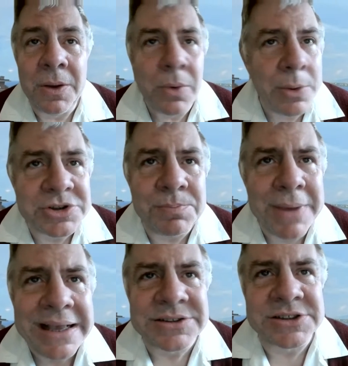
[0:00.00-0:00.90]
But it wasn't
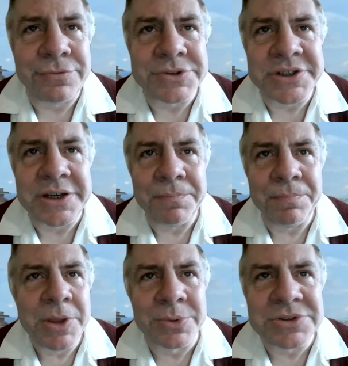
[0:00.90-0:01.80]
making stuff, was it?
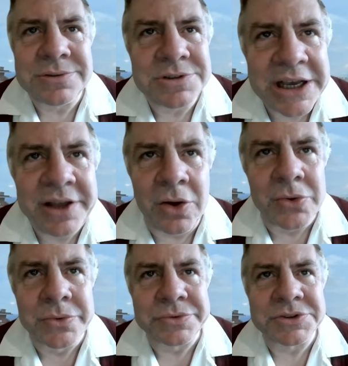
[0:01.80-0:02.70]
It wasn't digging
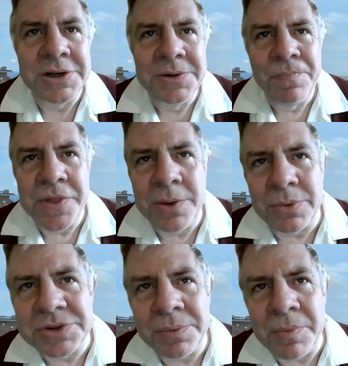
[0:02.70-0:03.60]
holes. It
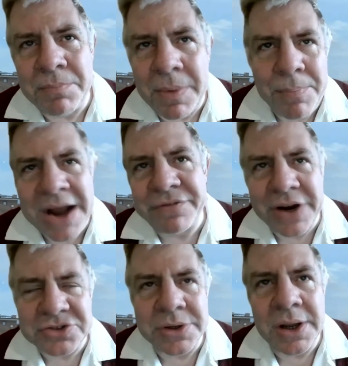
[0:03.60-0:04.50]
wasn't
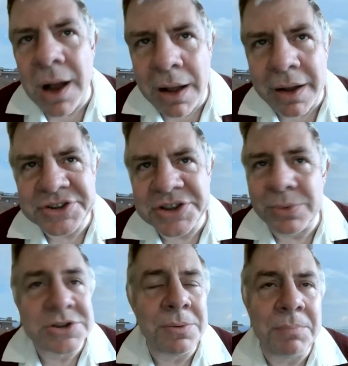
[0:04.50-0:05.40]
manufacturing cars. It
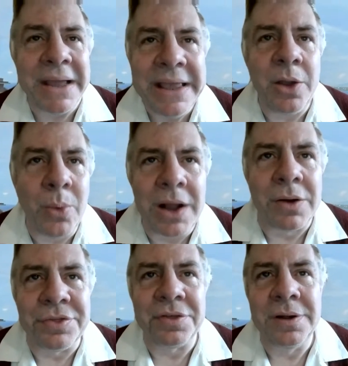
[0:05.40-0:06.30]
wasn't making
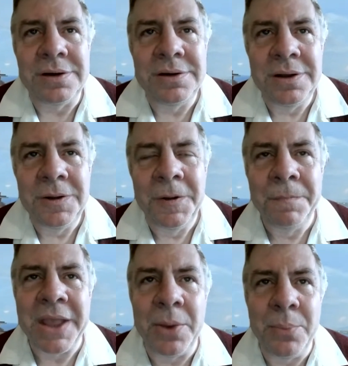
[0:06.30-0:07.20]
wealth.
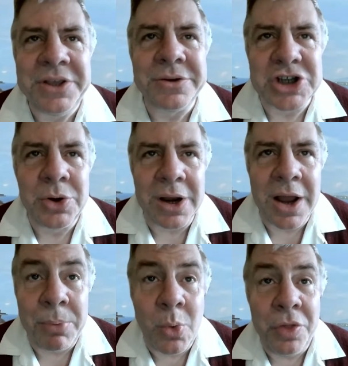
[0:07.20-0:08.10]
And when you total
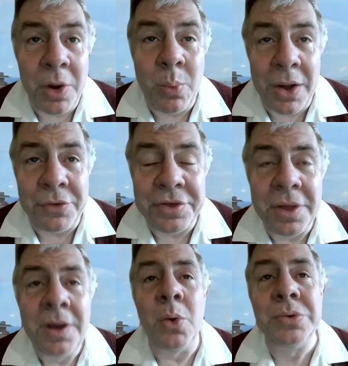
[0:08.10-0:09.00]
up all the wealth,
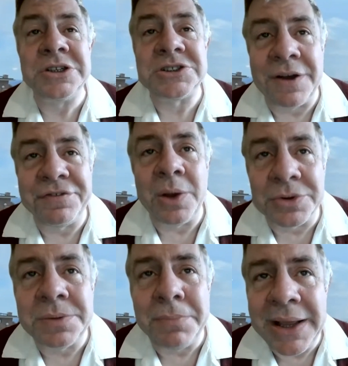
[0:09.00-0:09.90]
all the stuff that
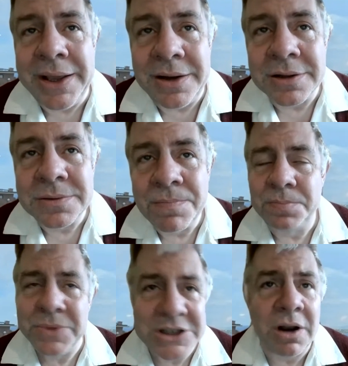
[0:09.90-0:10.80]
wasn't made,
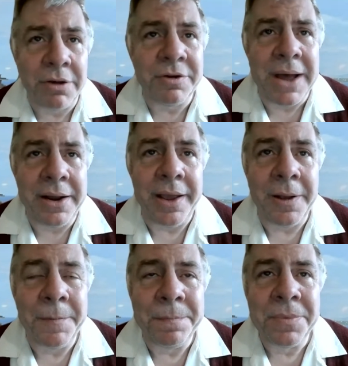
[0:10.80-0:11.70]
that's a lot of money.
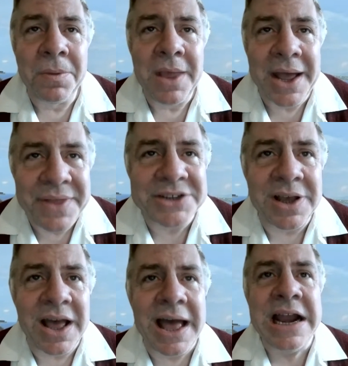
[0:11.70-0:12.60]
And
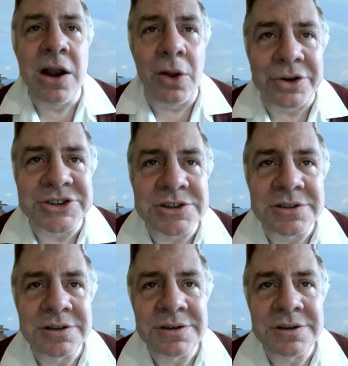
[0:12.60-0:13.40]
that's a loss.